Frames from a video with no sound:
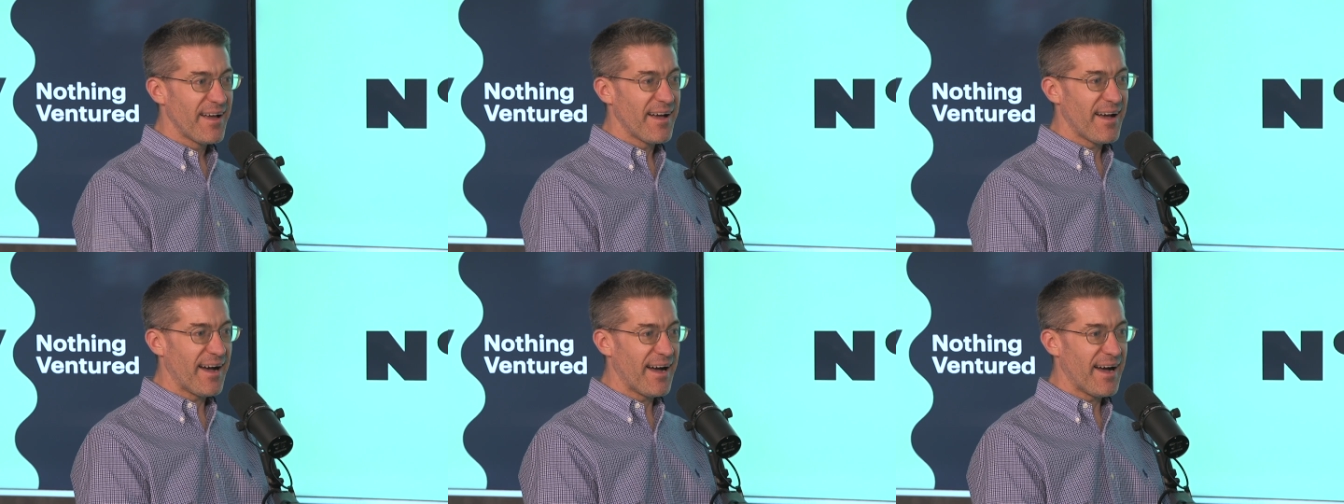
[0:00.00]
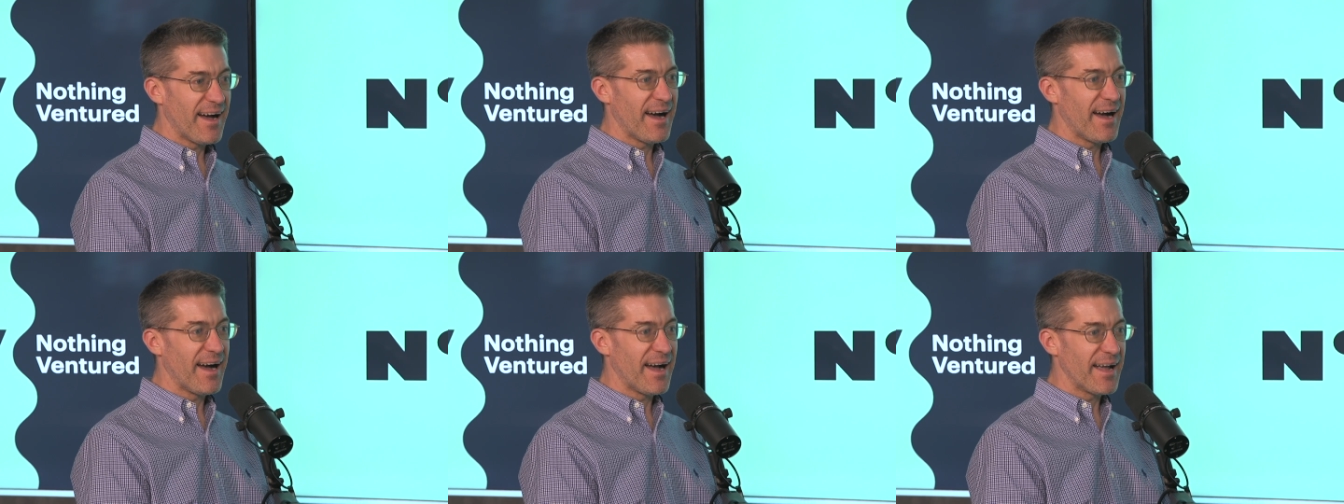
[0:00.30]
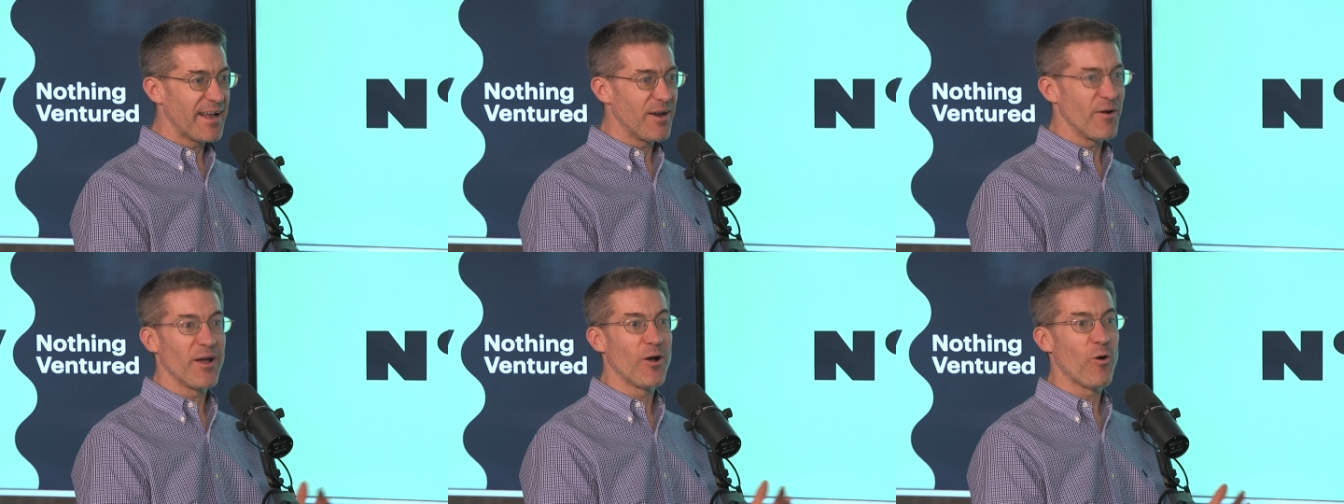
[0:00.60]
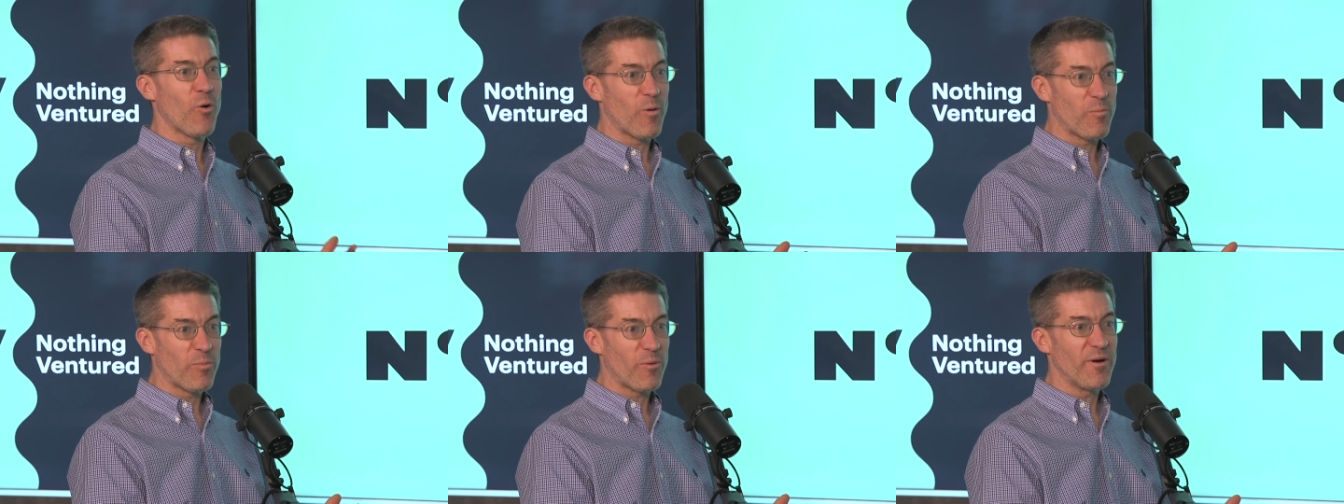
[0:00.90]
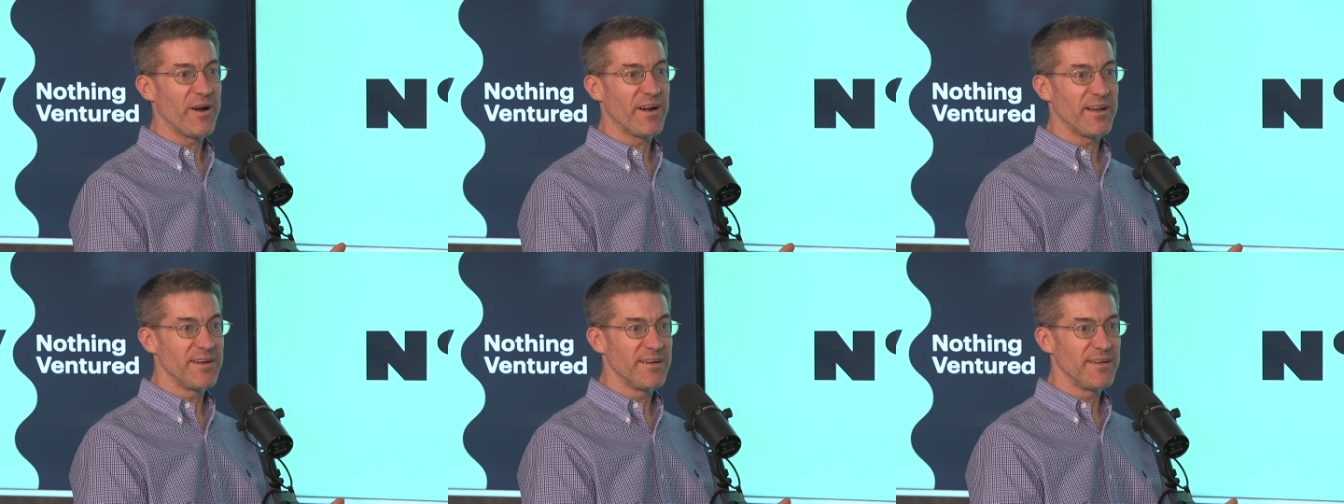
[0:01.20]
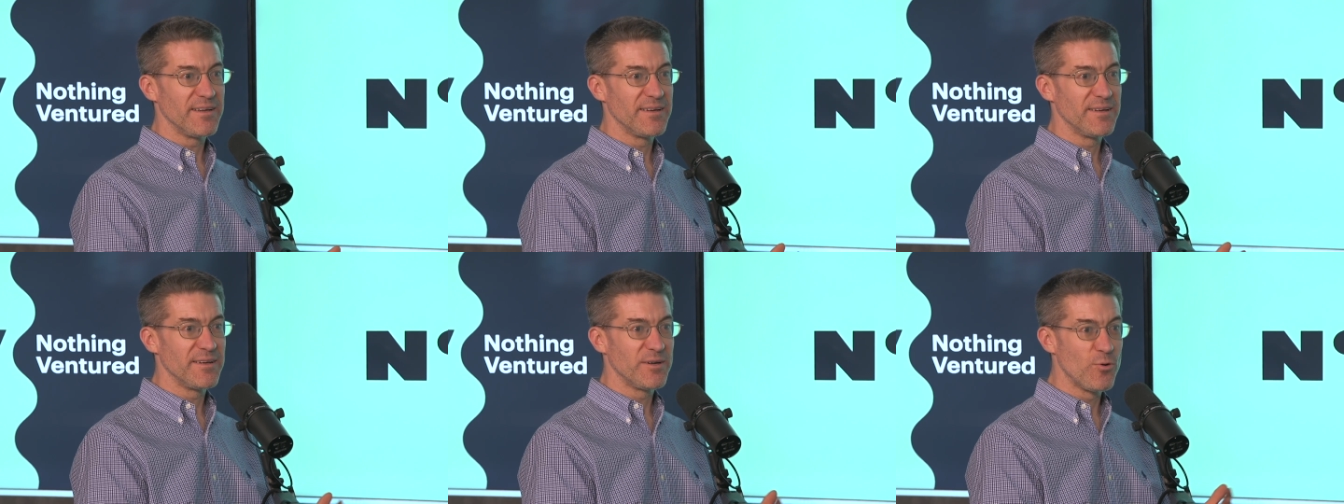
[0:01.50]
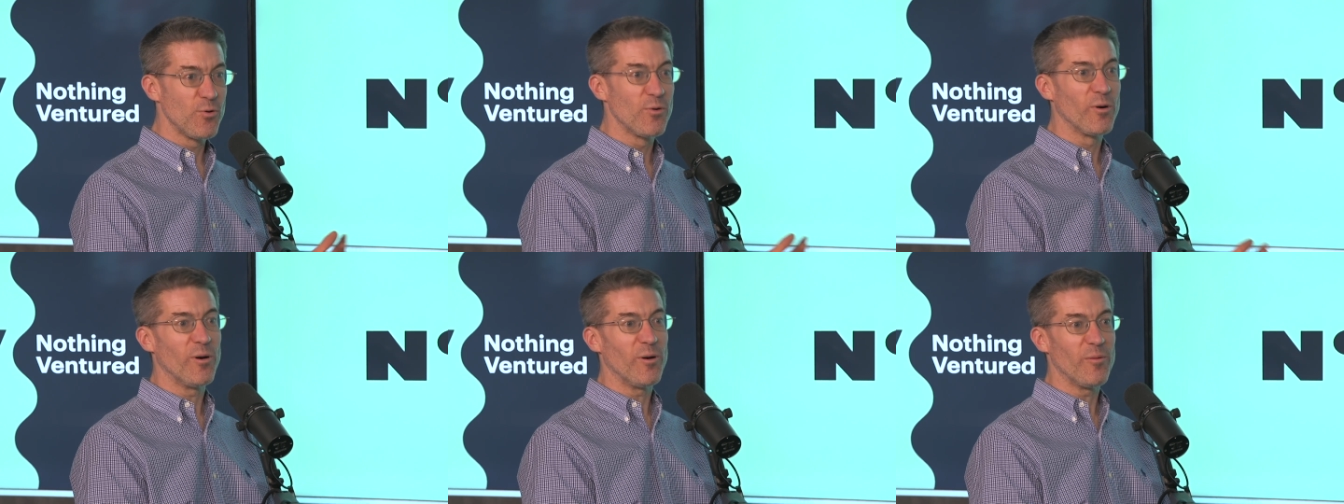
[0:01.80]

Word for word: uh, incorporated Google